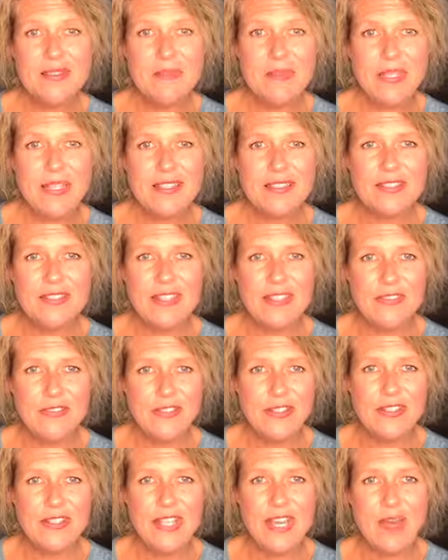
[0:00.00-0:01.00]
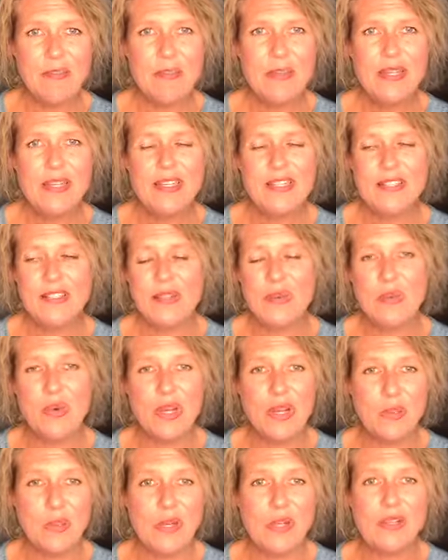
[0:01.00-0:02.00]
the biggest difference happen, is the
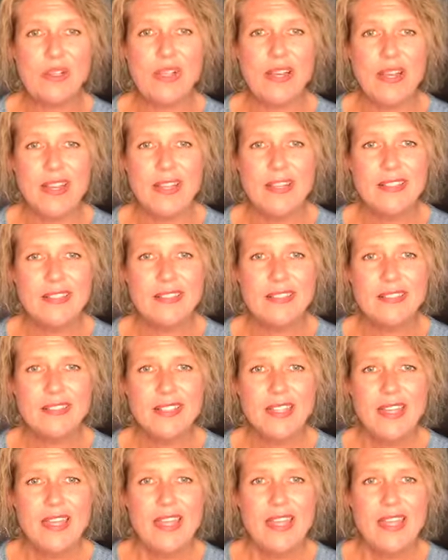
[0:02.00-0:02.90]
one-on-one clients